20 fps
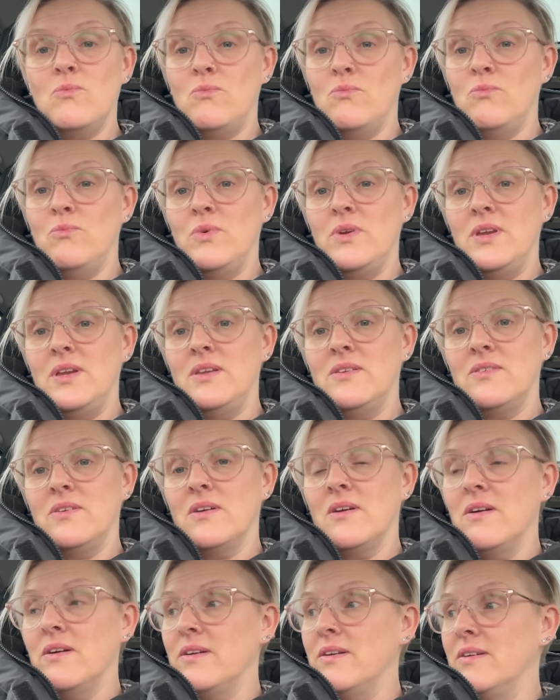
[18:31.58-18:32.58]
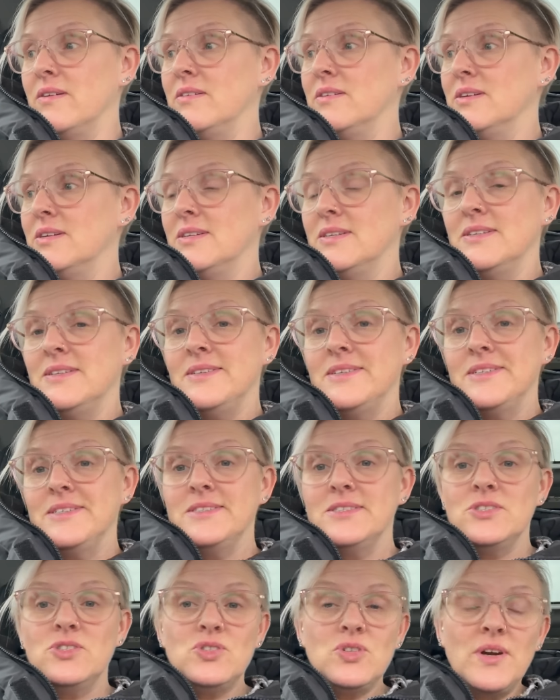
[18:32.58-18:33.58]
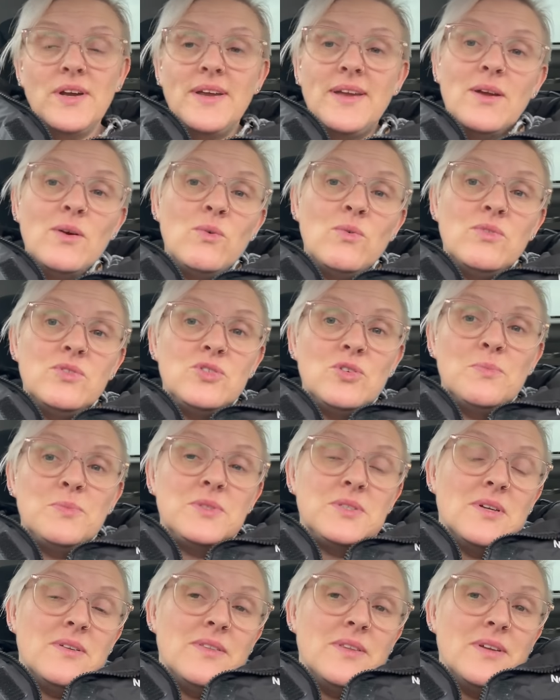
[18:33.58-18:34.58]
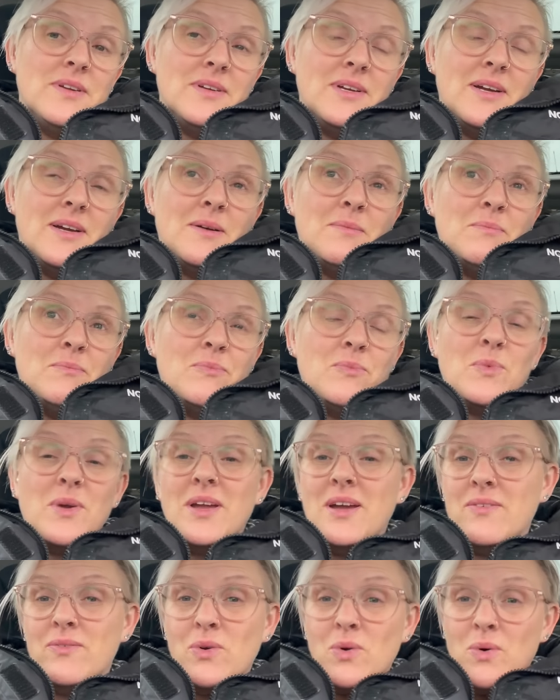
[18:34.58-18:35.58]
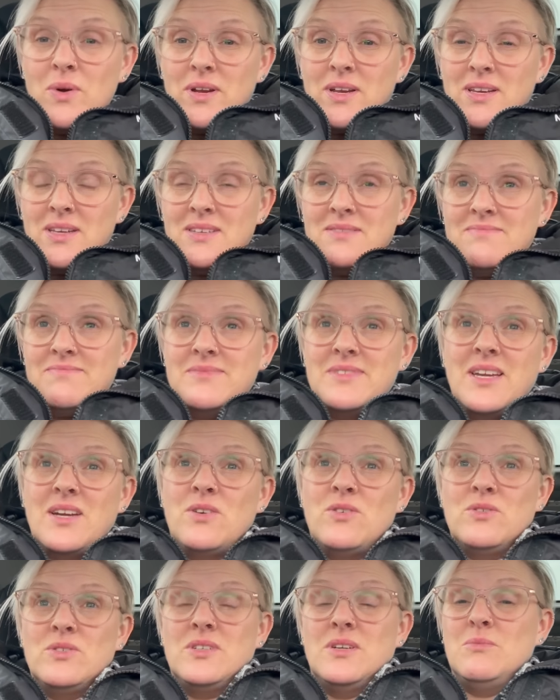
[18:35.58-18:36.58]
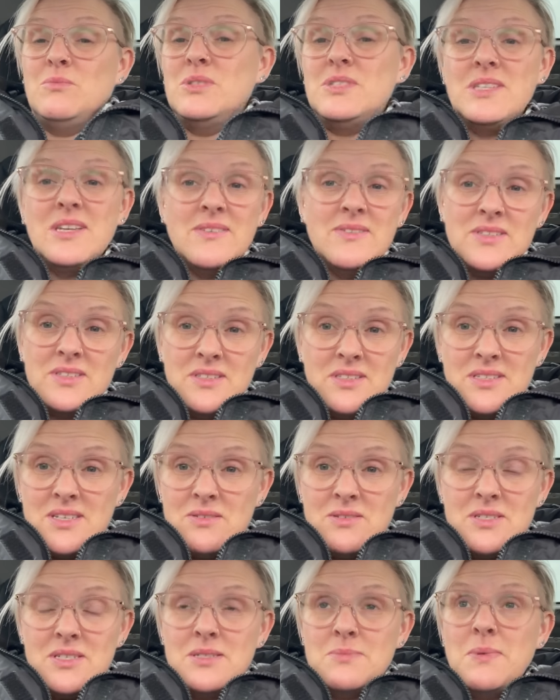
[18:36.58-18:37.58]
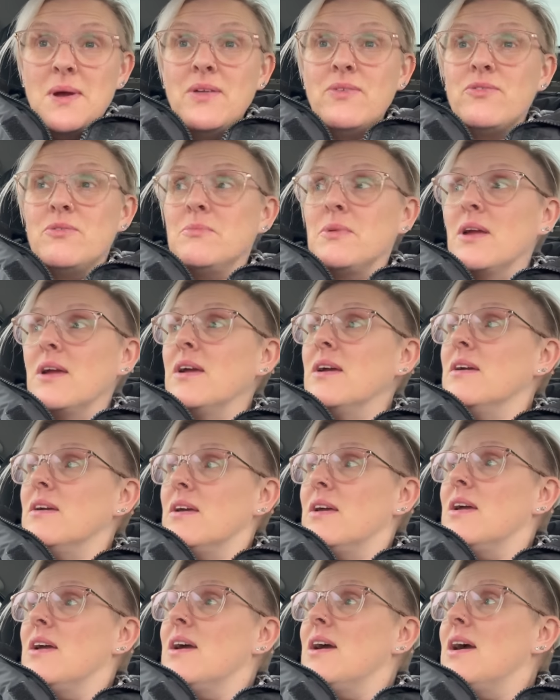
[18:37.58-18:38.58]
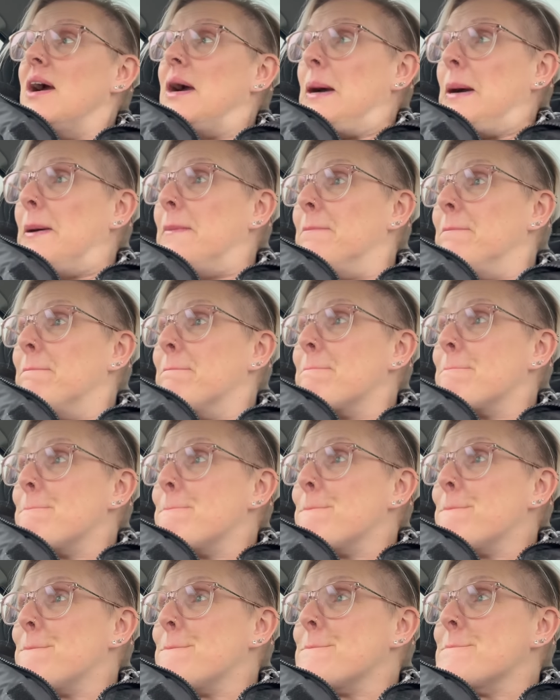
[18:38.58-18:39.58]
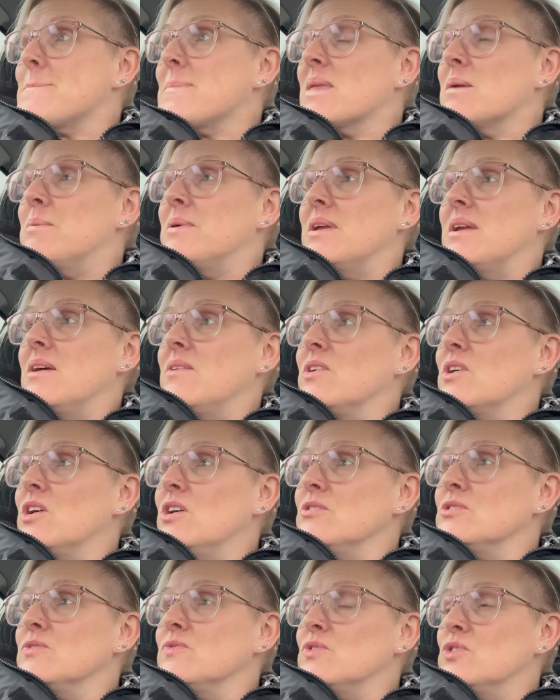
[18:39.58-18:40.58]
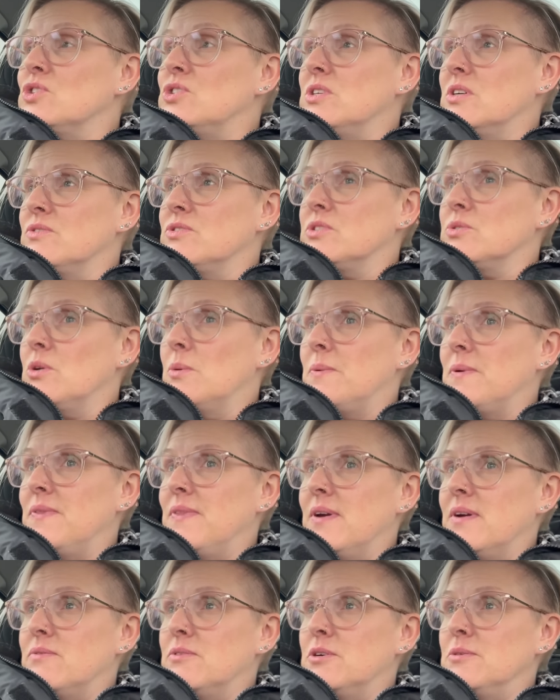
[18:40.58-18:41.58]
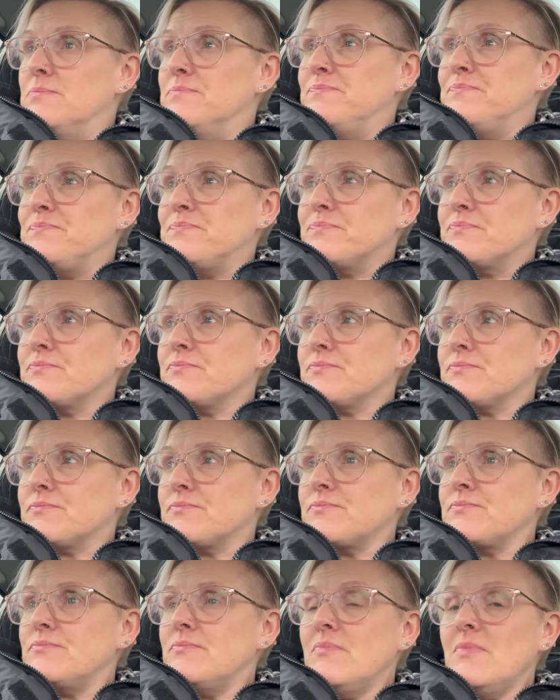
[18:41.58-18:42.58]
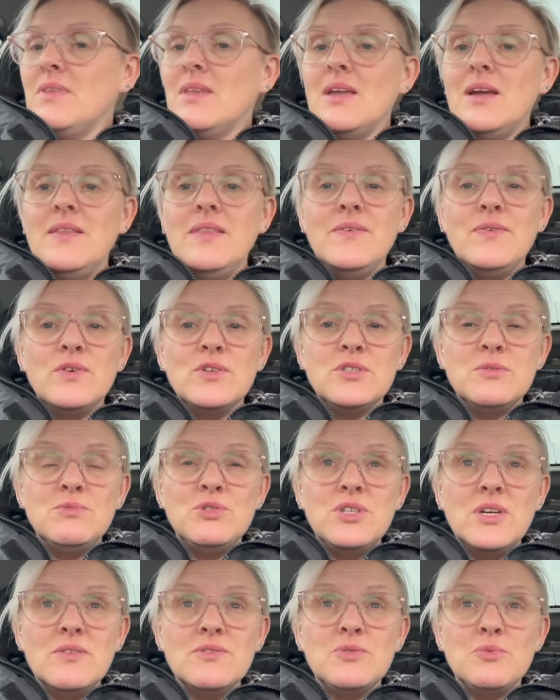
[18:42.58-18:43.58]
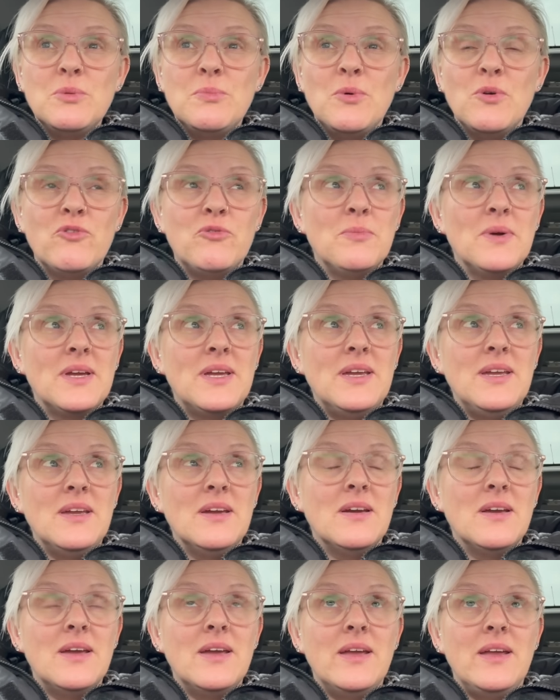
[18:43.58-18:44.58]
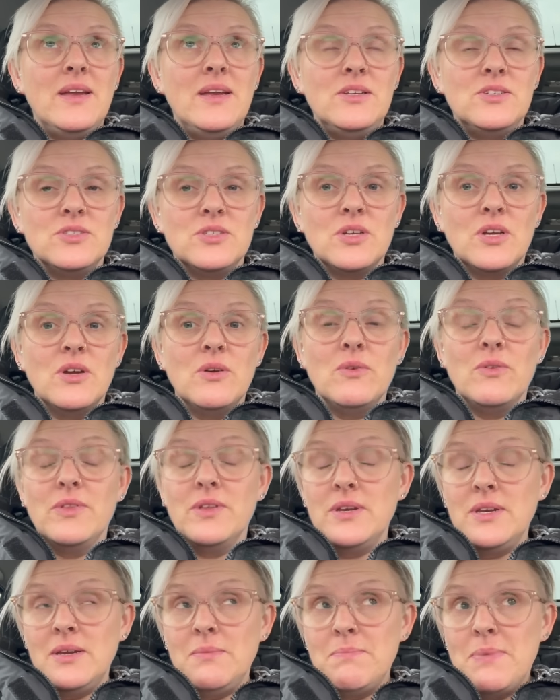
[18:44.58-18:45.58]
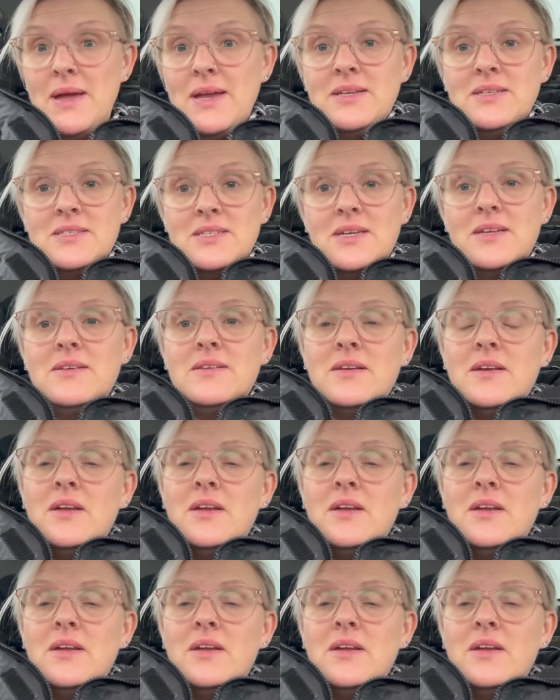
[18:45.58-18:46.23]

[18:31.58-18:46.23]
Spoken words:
we need to kind of try and get all the jobs done that we haven't quite yet got done. We still haven't done the downstairs bathroom yet. But yeah, the girls have got shelves to go up in their room, and they've got some shelves that we bought from IKEA ages ago that need painting.